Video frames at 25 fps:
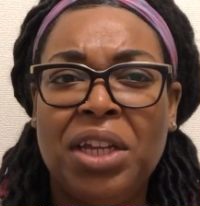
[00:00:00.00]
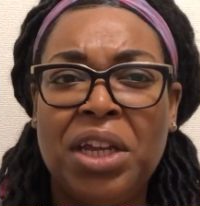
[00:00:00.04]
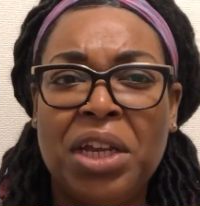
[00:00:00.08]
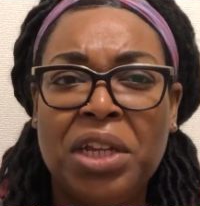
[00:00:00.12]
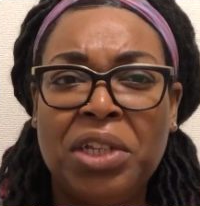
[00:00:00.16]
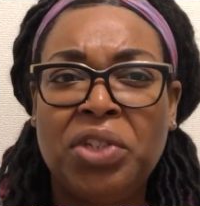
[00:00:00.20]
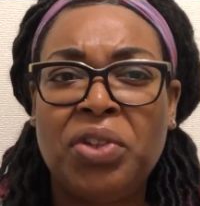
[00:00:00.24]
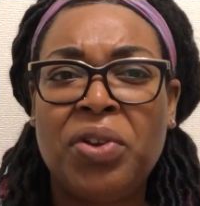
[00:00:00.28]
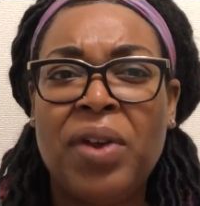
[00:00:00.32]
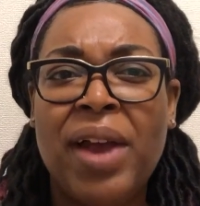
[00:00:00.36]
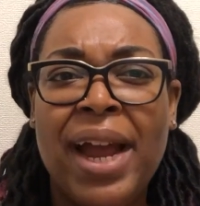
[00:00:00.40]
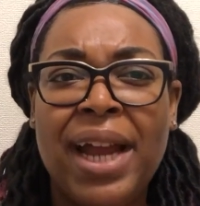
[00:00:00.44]

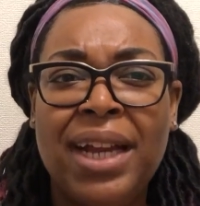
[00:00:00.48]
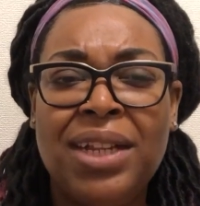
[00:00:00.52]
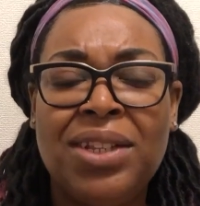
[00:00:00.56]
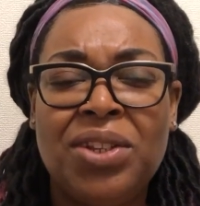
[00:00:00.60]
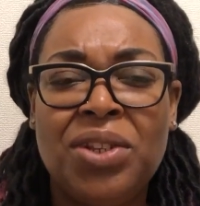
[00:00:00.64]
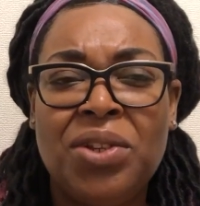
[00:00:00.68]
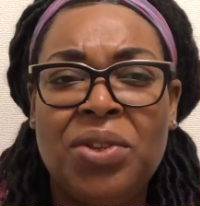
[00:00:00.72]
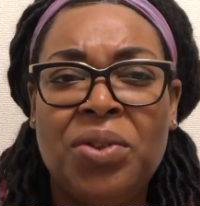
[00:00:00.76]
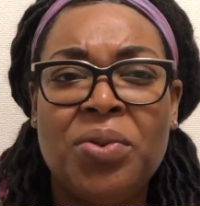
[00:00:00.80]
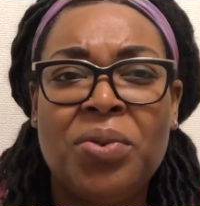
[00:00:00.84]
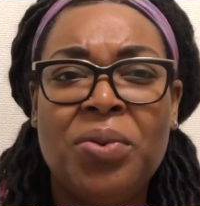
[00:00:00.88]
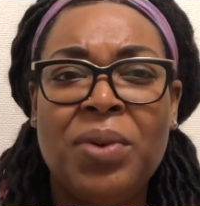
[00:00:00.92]
trying
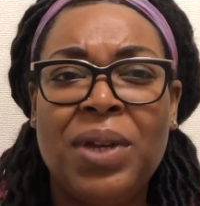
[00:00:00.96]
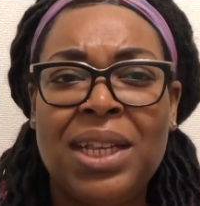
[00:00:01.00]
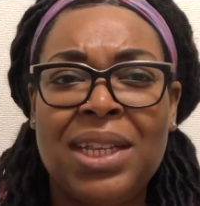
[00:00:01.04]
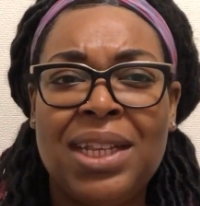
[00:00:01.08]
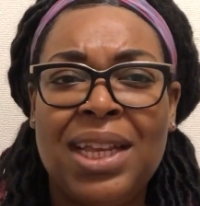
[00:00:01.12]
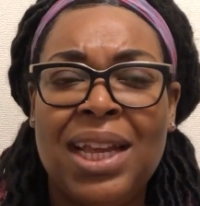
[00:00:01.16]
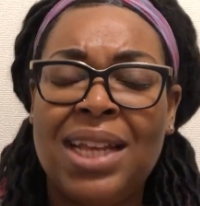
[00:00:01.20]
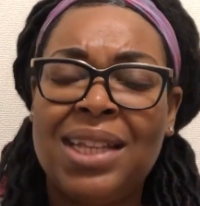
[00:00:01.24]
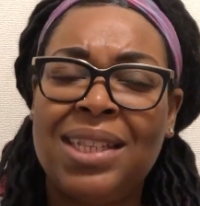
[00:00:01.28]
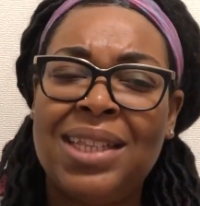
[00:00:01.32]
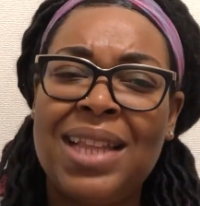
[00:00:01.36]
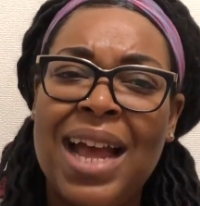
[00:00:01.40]
to do
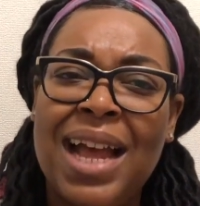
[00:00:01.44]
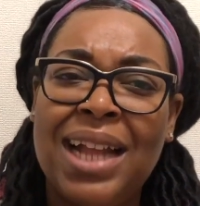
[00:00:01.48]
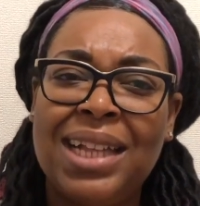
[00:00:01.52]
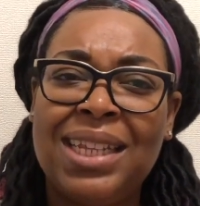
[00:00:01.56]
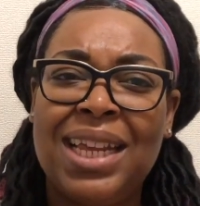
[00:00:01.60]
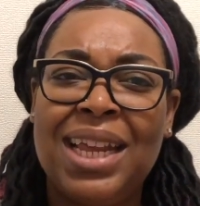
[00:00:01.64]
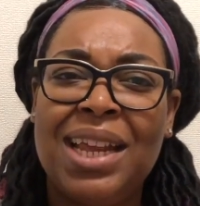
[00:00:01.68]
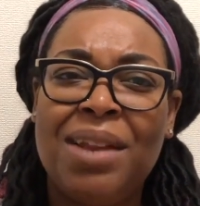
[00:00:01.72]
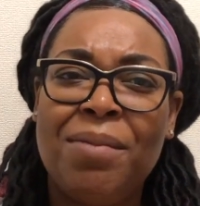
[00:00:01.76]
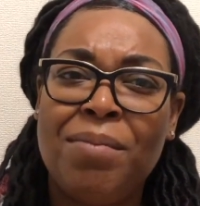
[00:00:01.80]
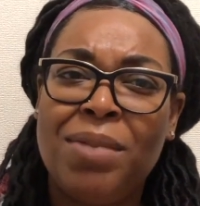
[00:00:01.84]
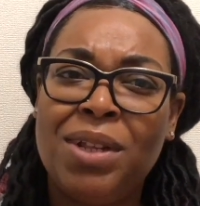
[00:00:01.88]
is that
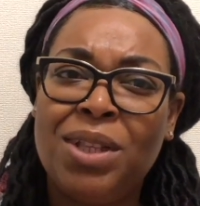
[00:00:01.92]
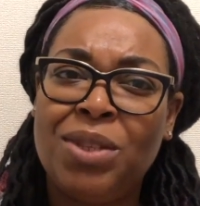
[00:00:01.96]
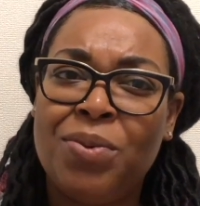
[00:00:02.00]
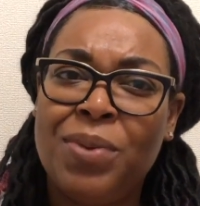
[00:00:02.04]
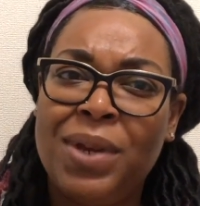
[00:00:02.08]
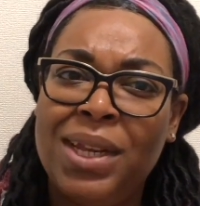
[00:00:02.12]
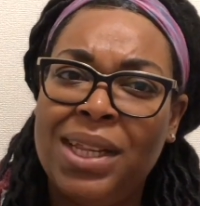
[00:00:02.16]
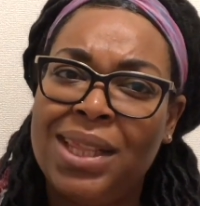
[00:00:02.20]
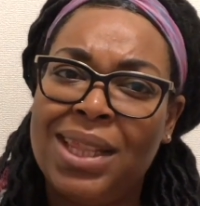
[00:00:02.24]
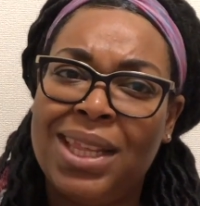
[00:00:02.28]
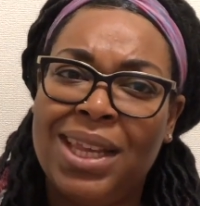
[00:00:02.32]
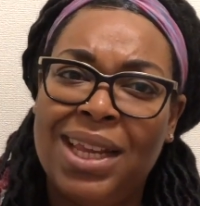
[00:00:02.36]
in
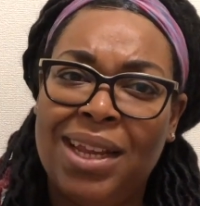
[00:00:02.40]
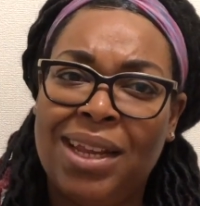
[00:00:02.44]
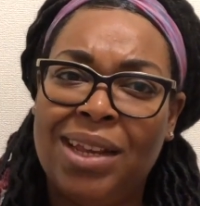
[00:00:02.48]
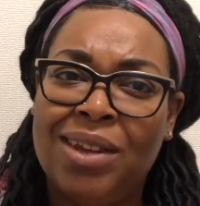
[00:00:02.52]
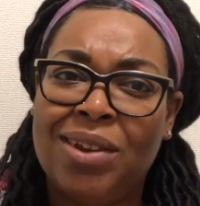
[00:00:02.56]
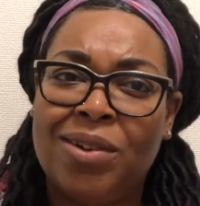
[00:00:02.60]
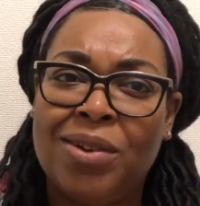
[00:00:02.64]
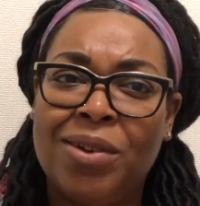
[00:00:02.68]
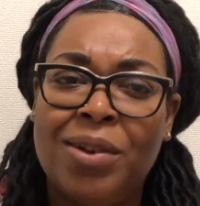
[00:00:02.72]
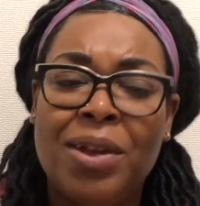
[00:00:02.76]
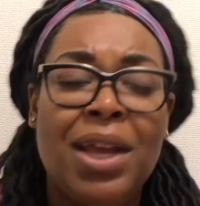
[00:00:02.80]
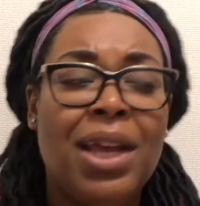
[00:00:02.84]
between thing, you
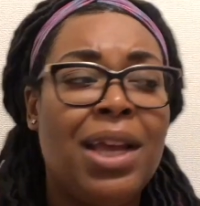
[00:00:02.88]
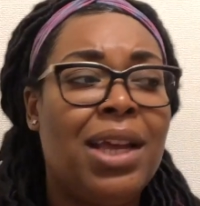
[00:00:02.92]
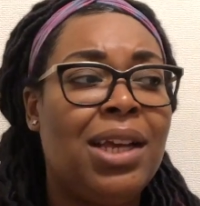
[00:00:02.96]
know.